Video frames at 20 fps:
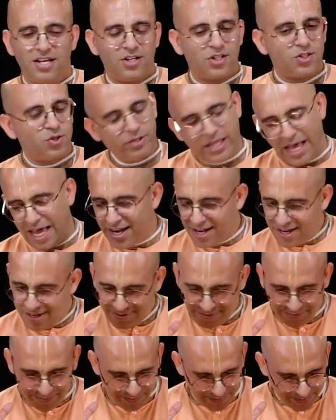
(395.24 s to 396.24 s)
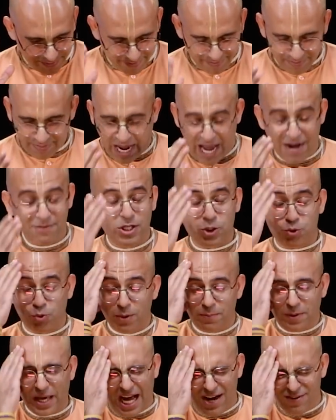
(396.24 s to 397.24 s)
So then I was
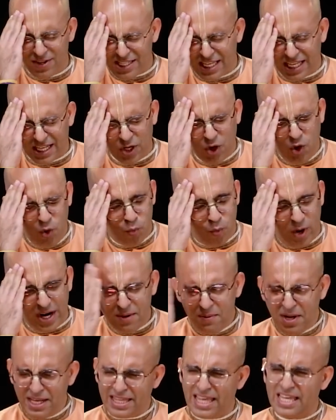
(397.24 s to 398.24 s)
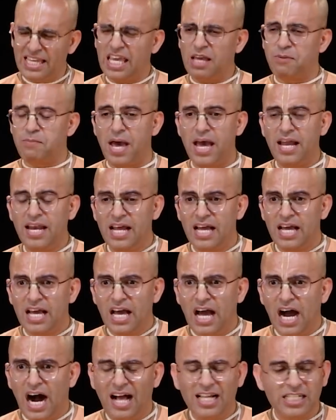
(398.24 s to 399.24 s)
weeping. I was thinking, no, what am I thinking, man?
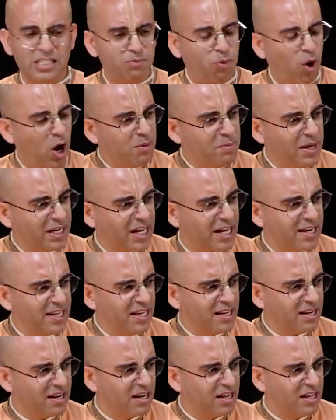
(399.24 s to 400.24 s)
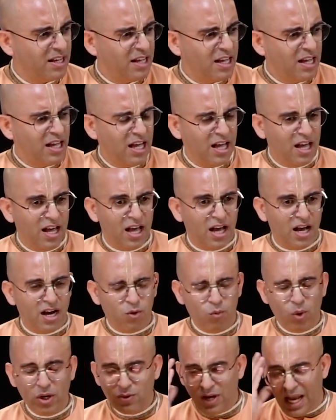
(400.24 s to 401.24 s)
I'll spoil my career.
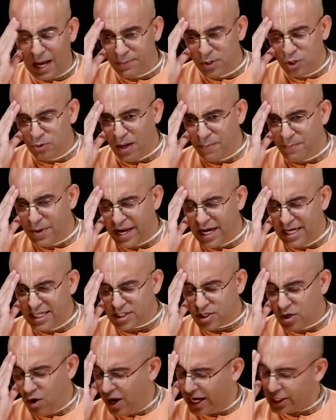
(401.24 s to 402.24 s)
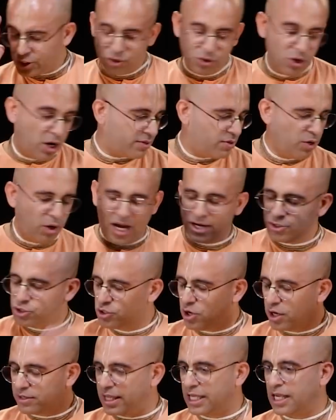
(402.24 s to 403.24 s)
What will happen to my parents? No, I should not. No, I should
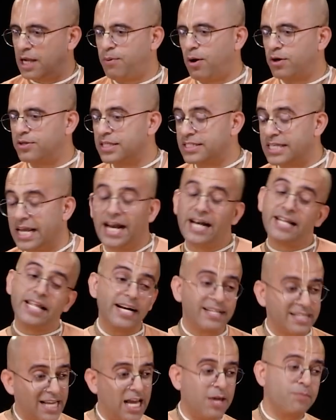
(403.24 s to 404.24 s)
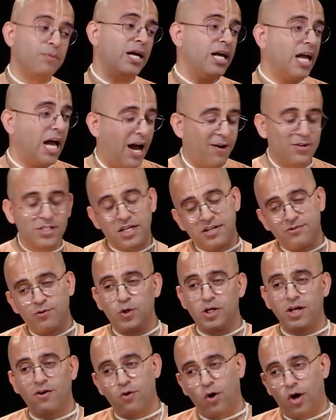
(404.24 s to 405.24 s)
not think about this. And at that time, I was a
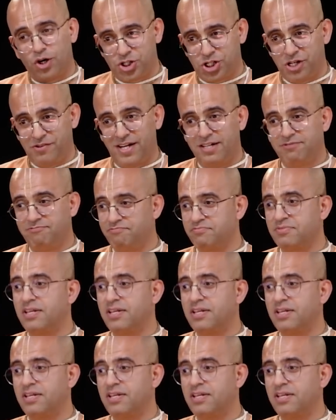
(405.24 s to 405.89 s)
devotee of Lord Shiva.